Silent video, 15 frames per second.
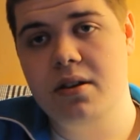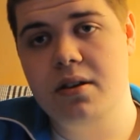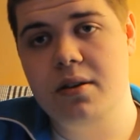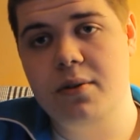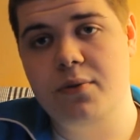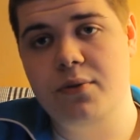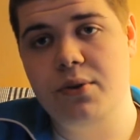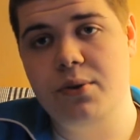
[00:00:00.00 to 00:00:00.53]

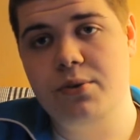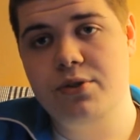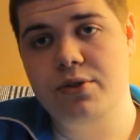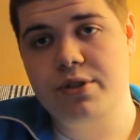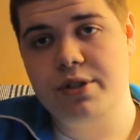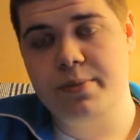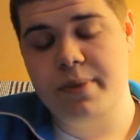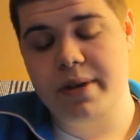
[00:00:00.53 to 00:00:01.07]
uh,
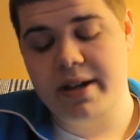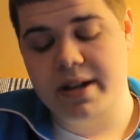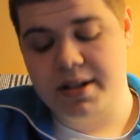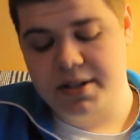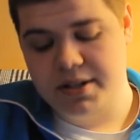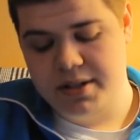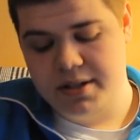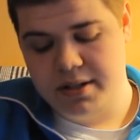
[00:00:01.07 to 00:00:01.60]
future
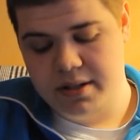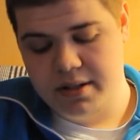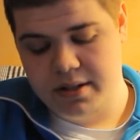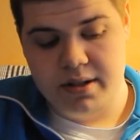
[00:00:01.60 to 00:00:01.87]
specs.